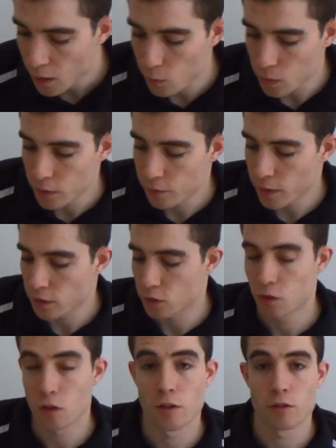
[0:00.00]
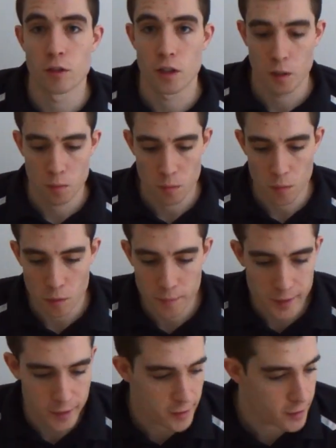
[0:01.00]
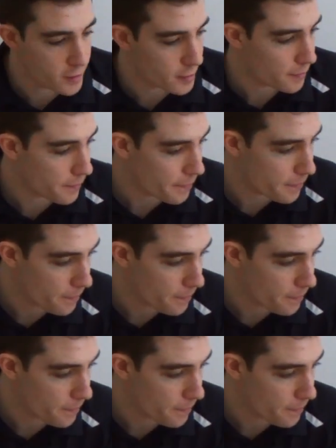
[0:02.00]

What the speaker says: And we'll leave that to dry for a couple more minutes.